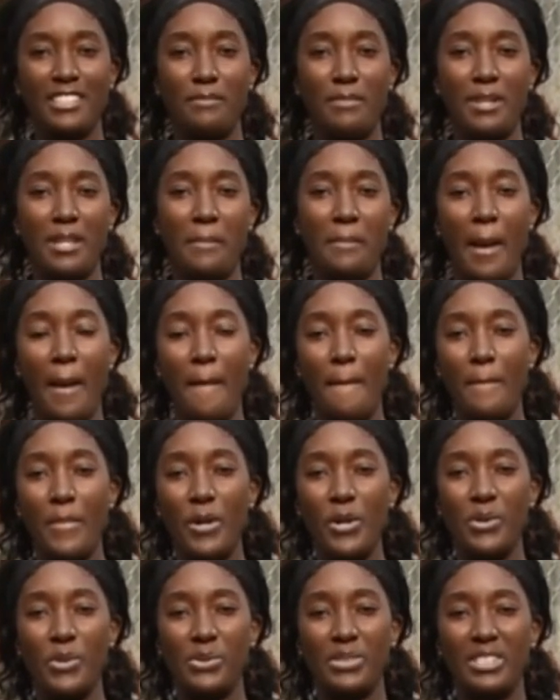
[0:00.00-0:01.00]
have been my
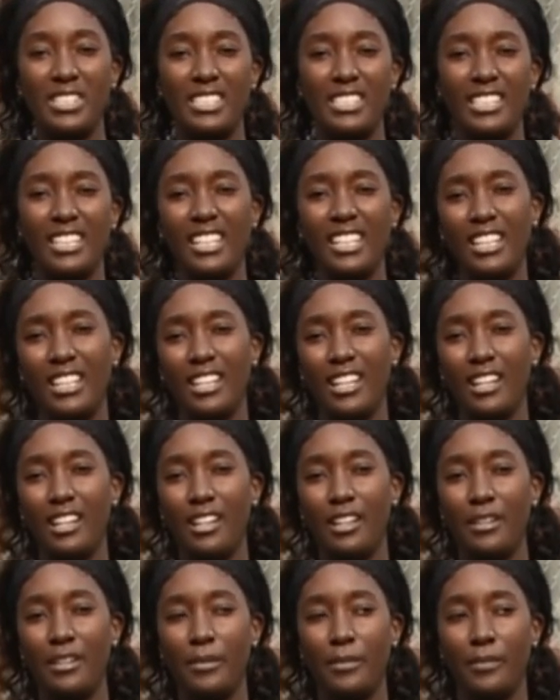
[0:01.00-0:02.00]
most
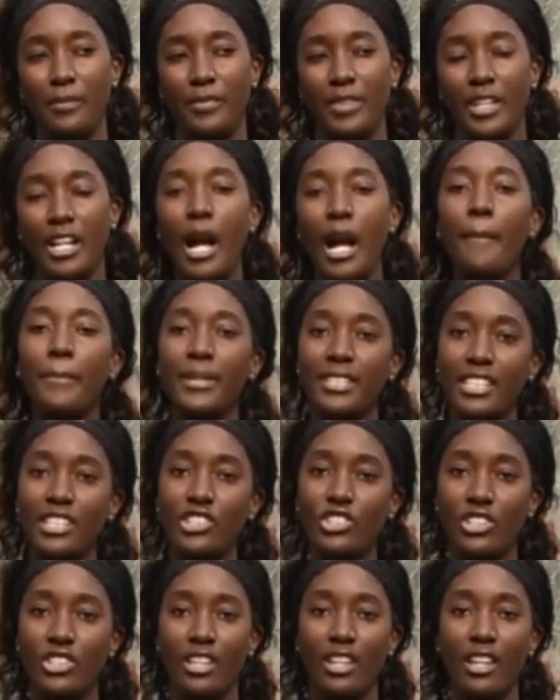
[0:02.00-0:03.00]
um,
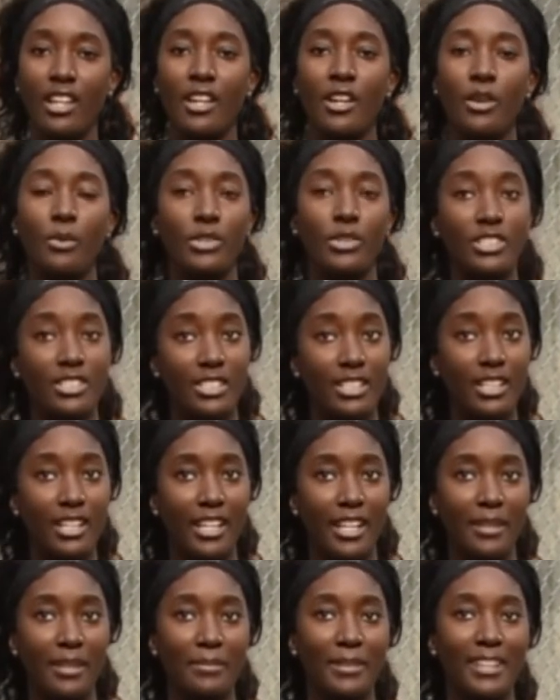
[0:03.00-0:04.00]
competition, which is
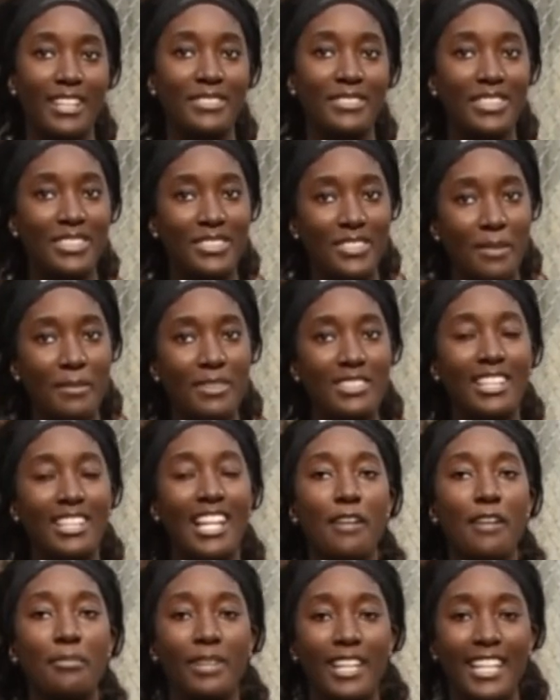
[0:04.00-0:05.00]
good because we scrimmage a
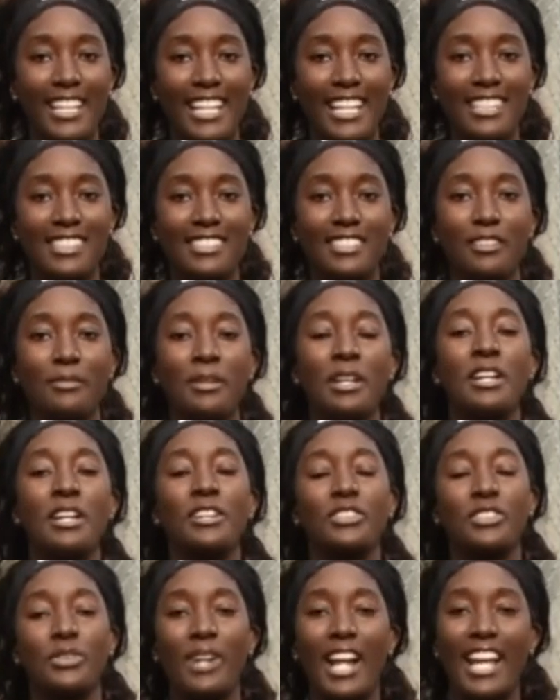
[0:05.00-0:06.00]
play against them,
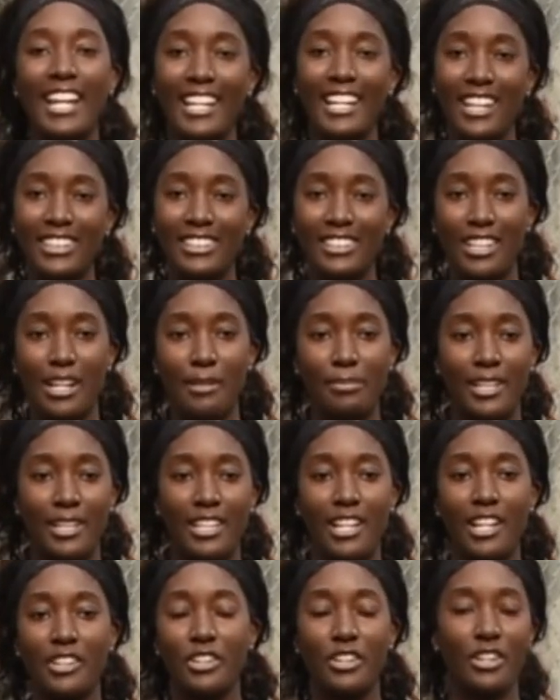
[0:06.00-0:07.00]
so when I get out there and I play
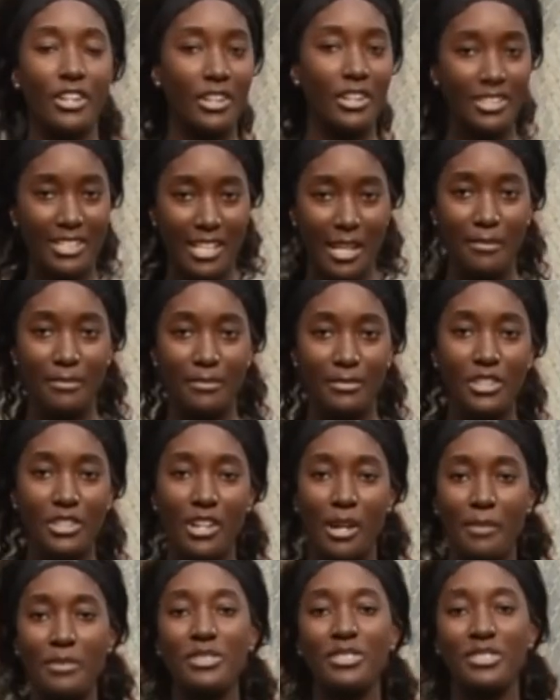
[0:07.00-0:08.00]
the other girls, I'm you know
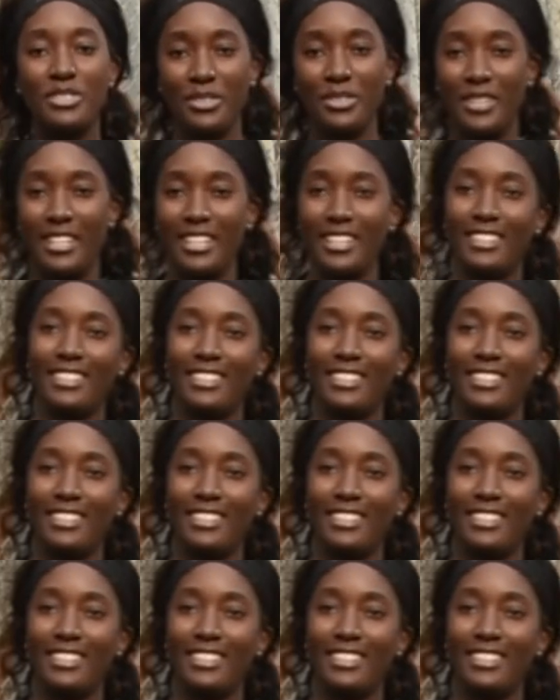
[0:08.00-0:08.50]
I'm used to it.